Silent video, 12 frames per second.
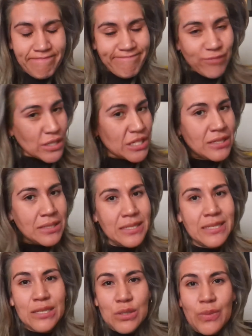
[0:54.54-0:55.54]
fortunately
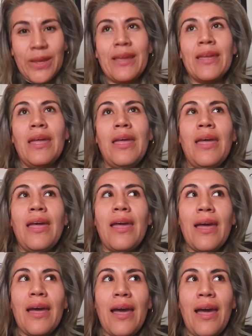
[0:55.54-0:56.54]
this week
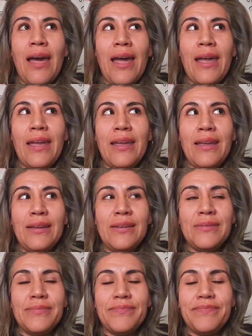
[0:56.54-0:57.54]

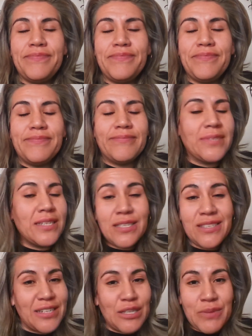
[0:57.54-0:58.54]
I
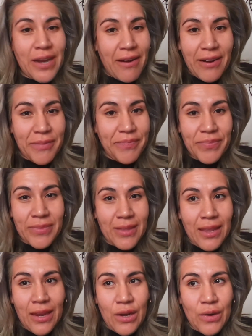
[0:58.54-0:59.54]
just touched my heart.
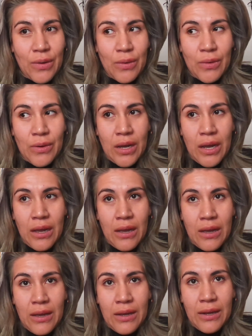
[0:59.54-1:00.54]

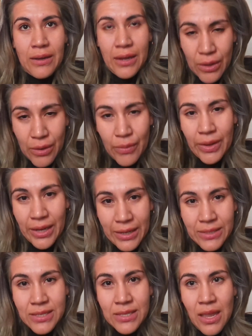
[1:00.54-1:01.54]
An
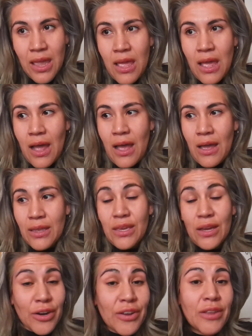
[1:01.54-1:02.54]
acquaintance
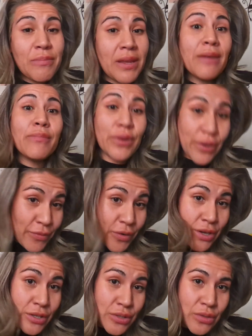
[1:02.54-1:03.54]
younger than me, I'm 34
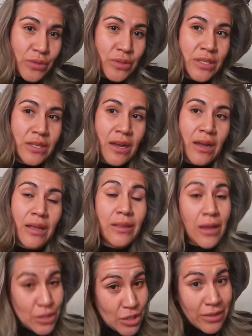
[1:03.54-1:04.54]
years old,
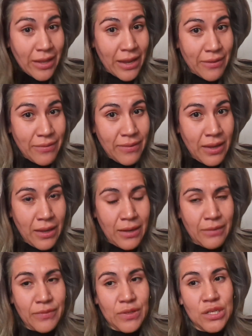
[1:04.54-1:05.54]
lost her life,
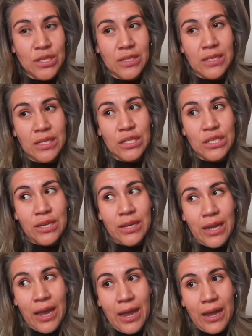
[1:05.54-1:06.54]
and unfortunately she
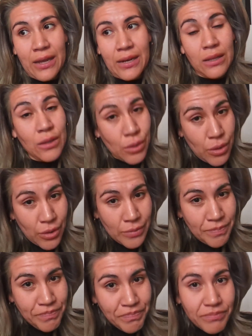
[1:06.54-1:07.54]
had a little
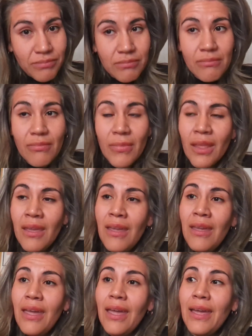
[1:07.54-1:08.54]
girl
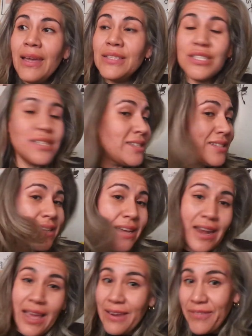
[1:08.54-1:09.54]
and she did not
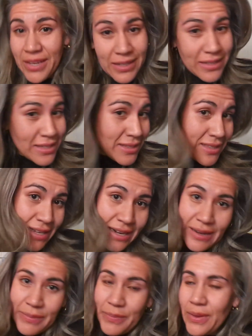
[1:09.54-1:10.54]
have anything set
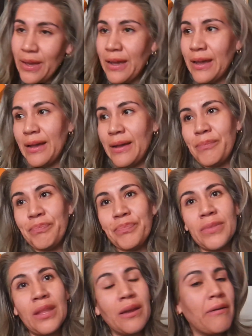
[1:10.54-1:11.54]
up.
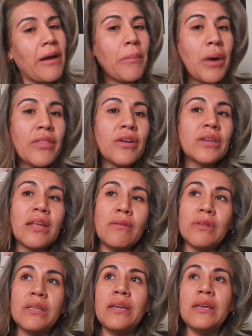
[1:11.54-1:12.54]
The grandmother
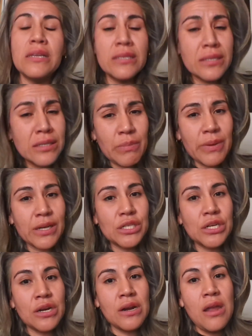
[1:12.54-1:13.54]
thankfully is in the
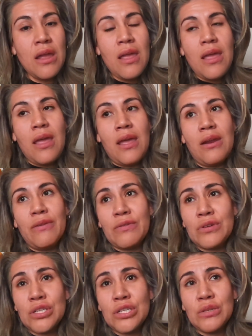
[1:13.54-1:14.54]
picture, and of
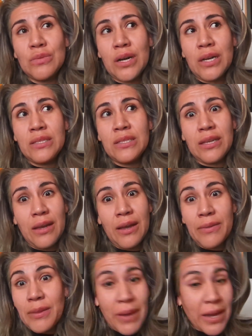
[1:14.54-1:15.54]
course she wants
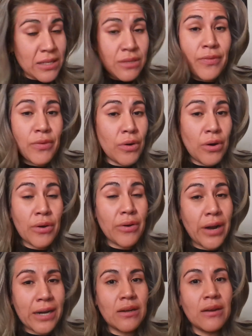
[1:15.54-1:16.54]
the best for her
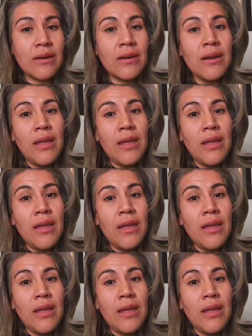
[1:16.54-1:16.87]
granddaughter,